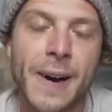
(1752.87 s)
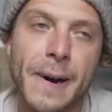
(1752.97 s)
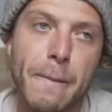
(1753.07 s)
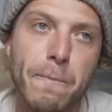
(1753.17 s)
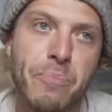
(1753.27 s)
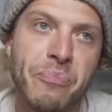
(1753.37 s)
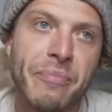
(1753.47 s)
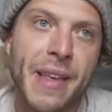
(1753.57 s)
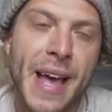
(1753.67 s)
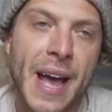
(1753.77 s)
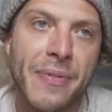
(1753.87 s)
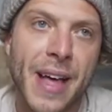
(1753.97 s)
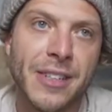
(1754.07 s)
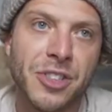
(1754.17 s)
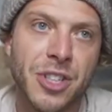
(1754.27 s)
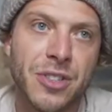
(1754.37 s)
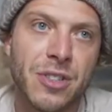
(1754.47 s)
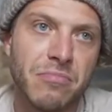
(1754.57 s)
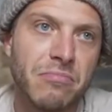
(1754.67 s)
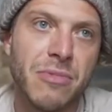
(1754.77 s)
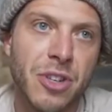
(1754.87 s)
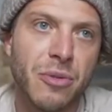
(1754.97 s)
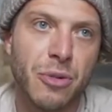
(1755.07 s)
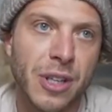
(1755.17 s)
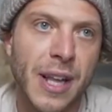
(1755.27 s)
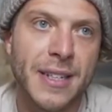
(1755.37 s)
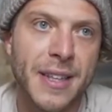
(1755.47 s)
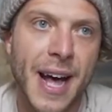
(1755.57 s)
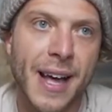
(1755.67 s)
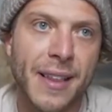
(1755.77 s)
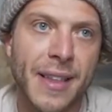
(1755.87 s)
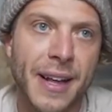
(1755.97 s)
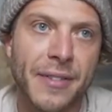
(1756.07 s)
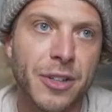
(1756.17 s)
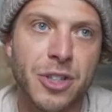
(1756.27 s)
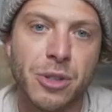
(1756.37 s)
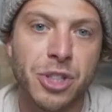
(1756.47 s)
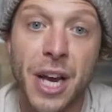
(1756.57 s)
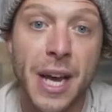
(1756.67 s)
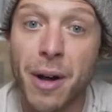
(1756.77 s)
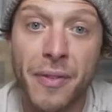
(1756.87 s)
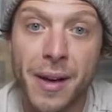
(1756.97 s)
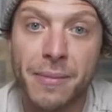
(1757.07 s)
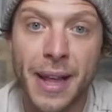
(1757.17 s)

Um, and then just realize that that there's no shame on them.